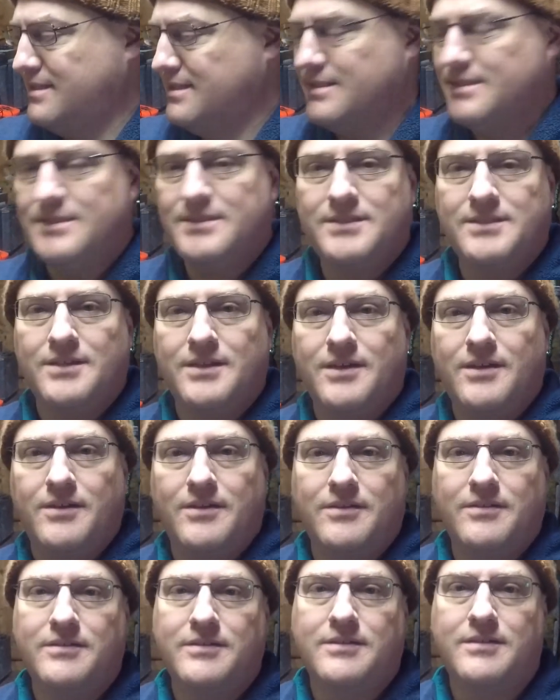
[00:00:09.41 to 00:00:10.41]

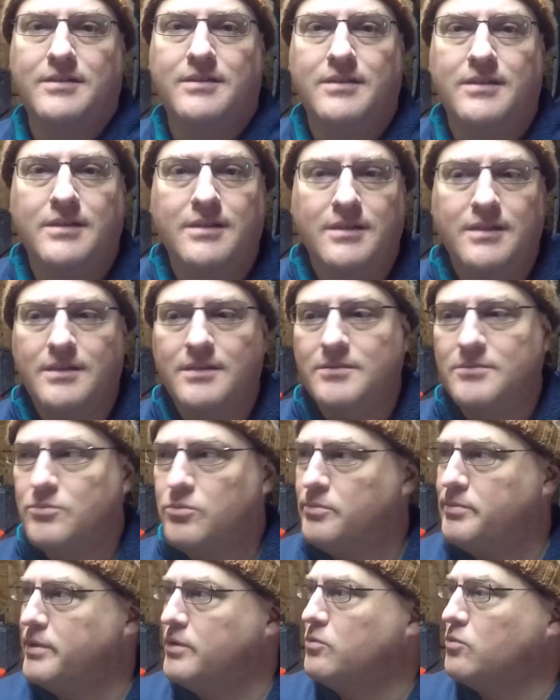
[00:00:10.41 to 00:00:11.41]
So,
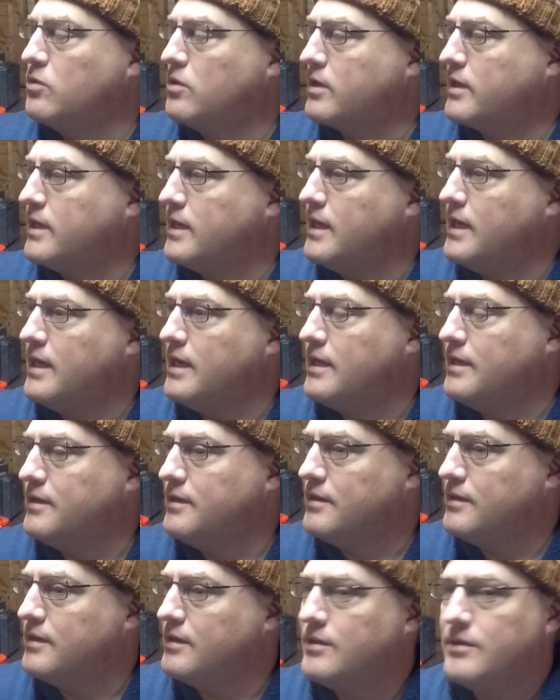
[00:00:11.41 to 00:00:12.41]
been working
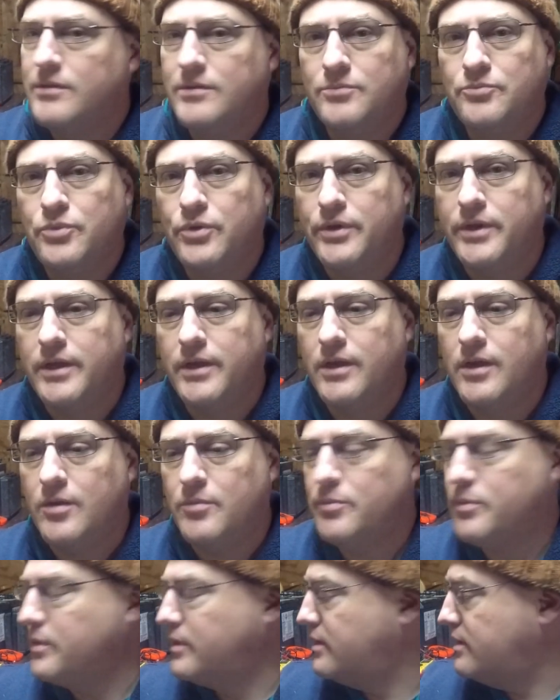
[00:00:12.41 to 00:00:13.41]
on putting
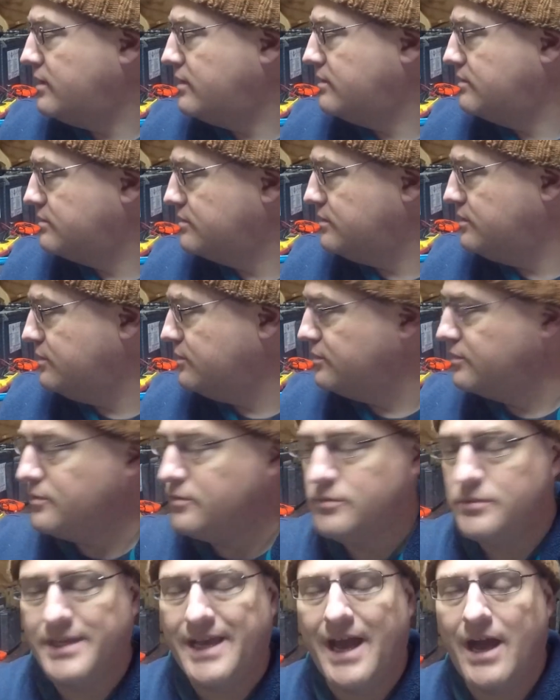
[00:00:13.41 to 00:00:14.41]
up a
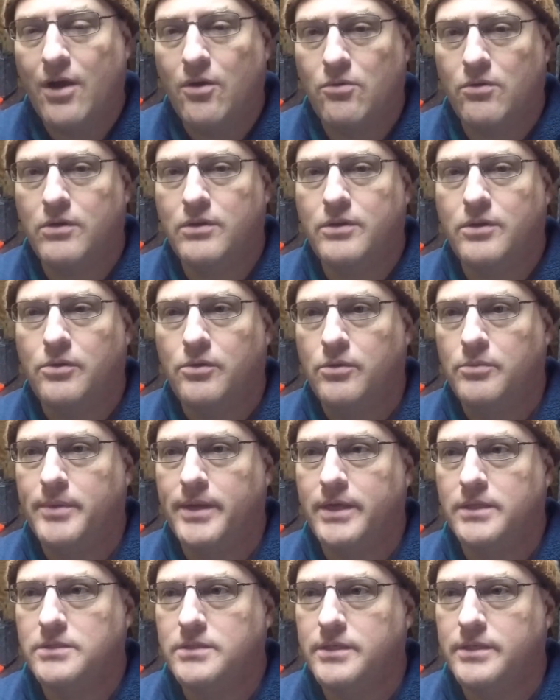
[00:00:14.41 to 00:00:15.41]
new tower to hold my
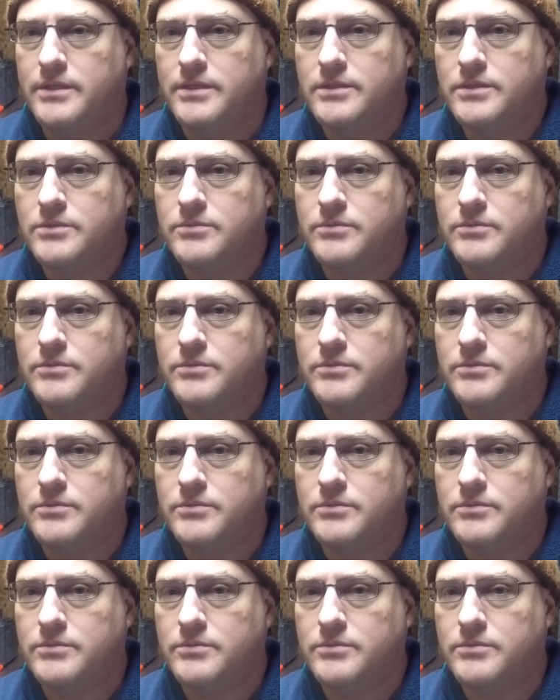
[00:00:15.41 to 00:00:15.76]
antennas,